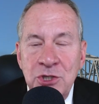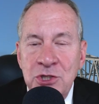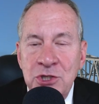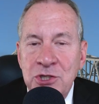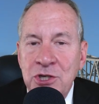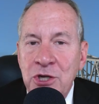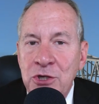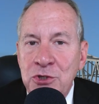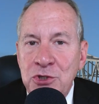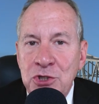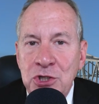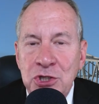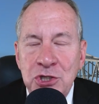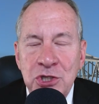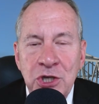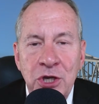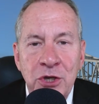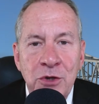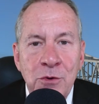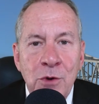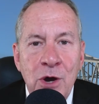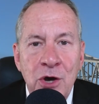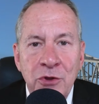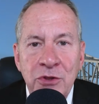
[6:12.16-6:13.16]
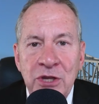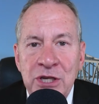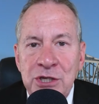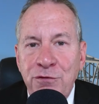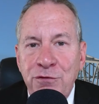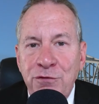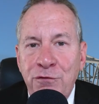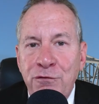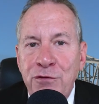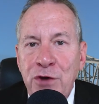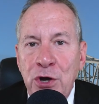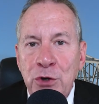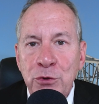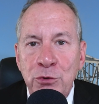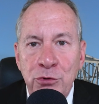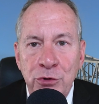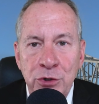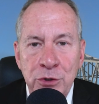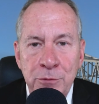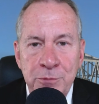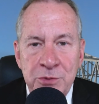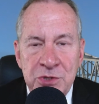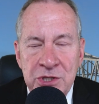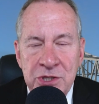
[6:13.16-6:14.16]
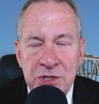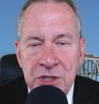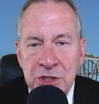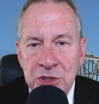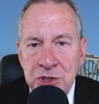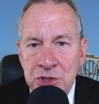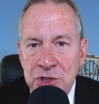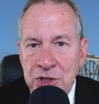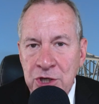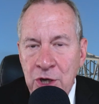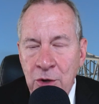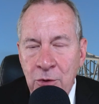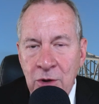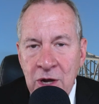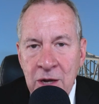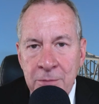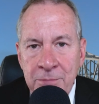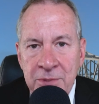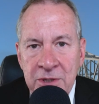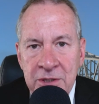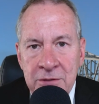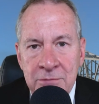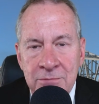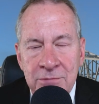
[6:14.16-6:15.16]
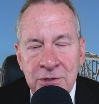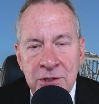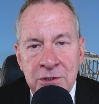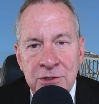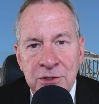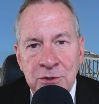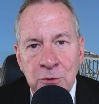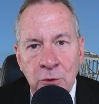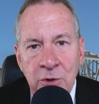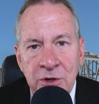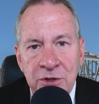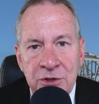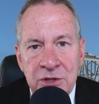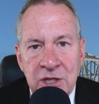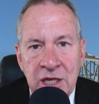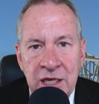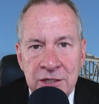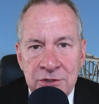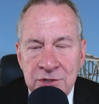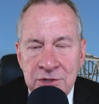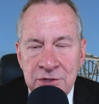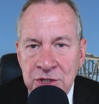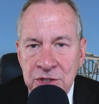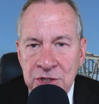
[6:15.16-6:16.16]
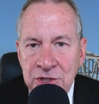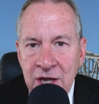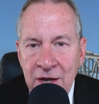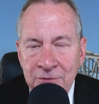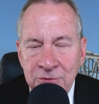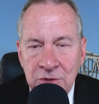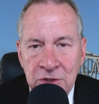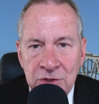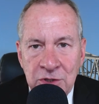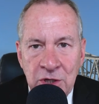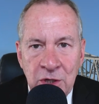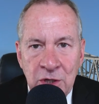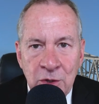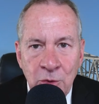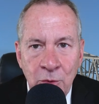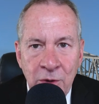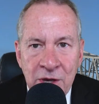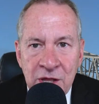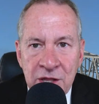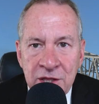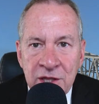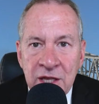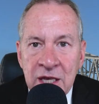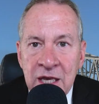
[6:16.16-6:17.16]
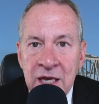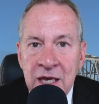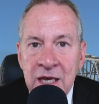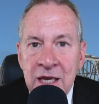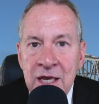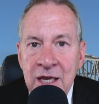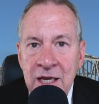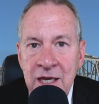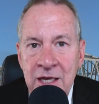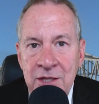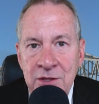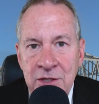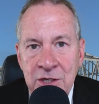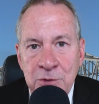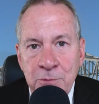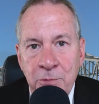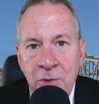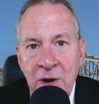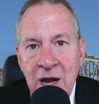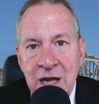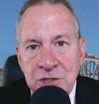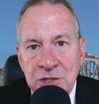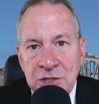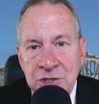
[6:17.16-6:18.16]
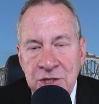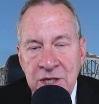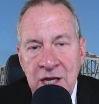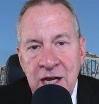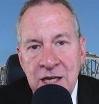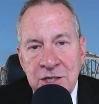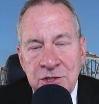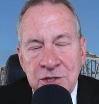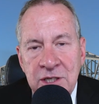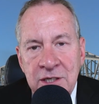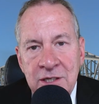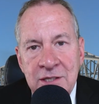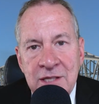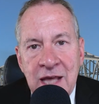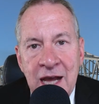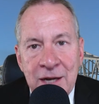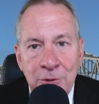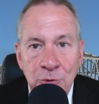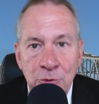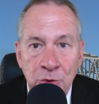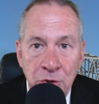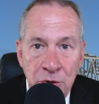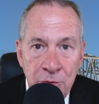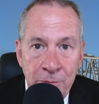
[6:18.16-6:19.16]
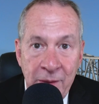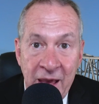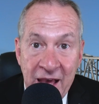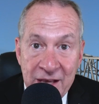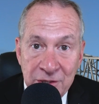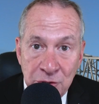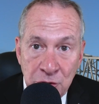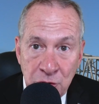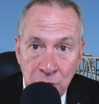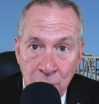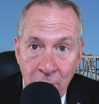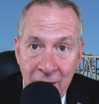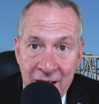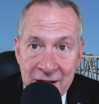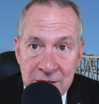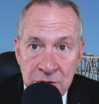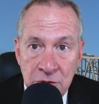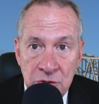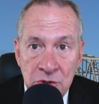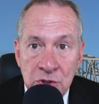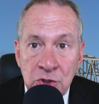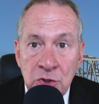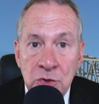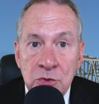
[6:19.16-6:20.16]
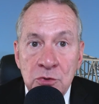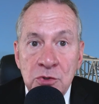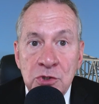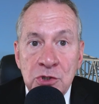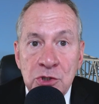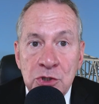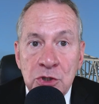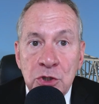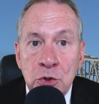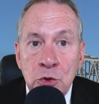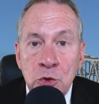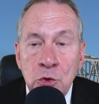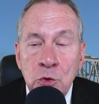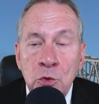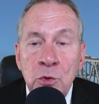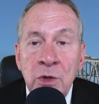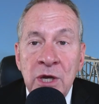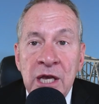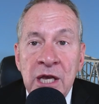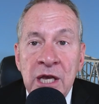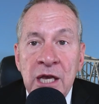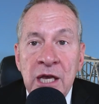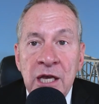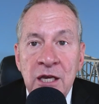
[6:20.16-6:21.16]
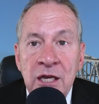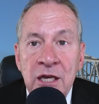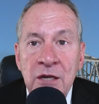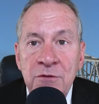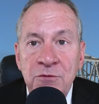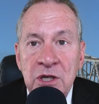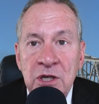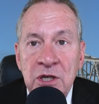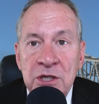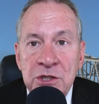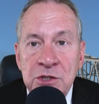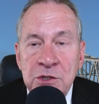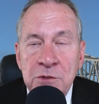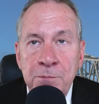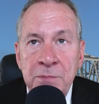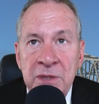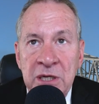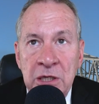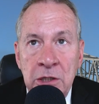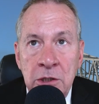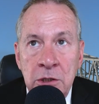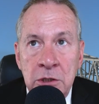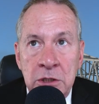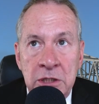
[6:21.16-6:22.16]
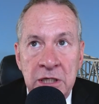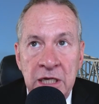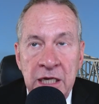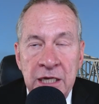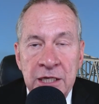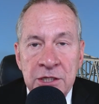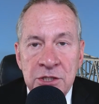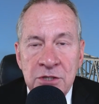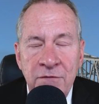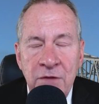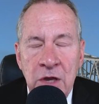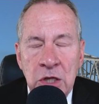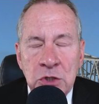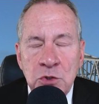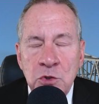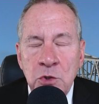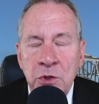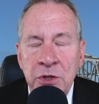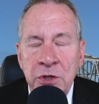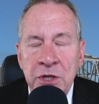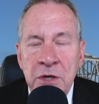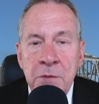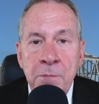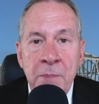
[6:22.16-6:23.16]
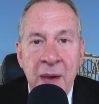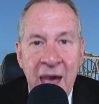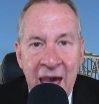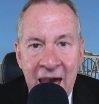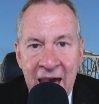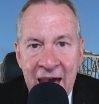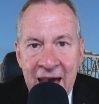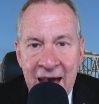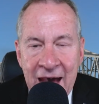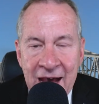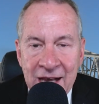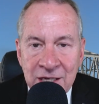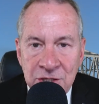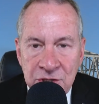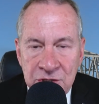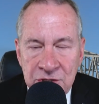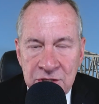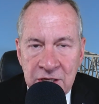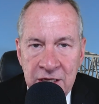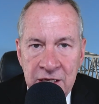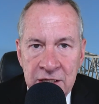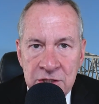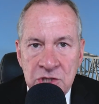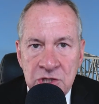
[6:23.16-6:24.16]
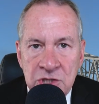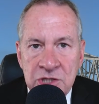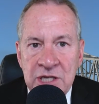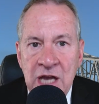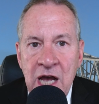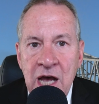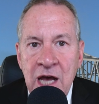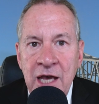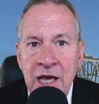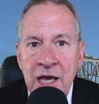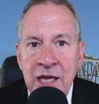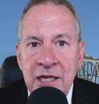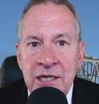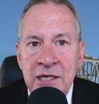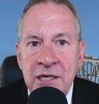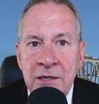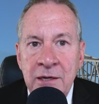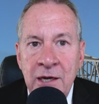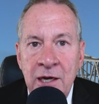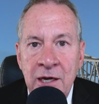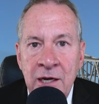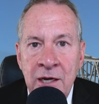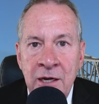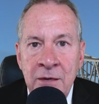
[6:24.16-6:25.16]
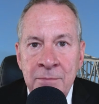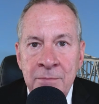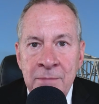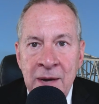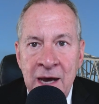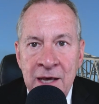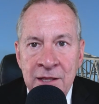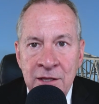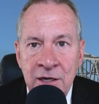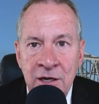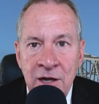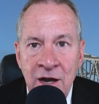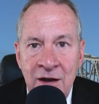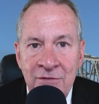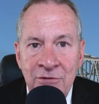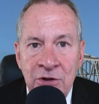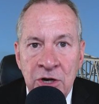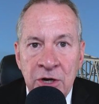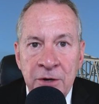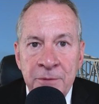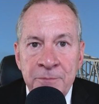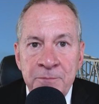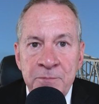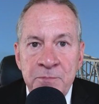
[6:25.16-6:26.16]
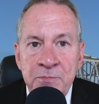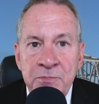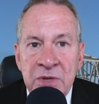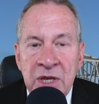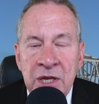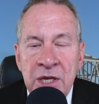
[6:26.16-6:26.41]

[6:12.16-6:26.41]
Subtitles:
Just goes to show you all these faux groups that show up and the sort of things that you have to deal with in this process. And that group has threatened to sue if this bill is eventually passed and signed by the governor.